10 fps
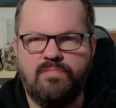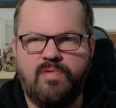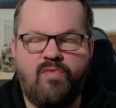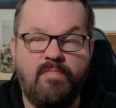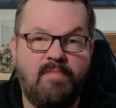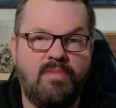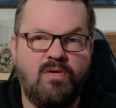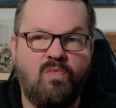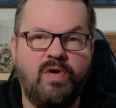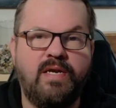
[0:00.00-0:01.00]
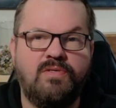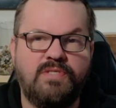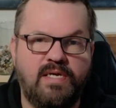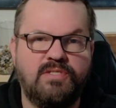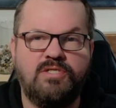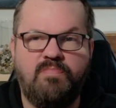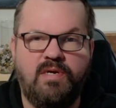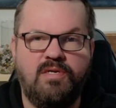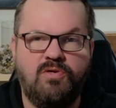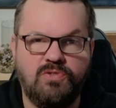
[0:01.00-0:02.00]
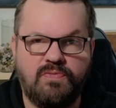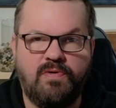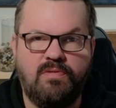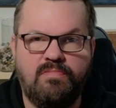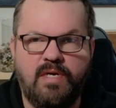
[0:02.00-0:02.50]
Remember, Windows thinks it's being useful.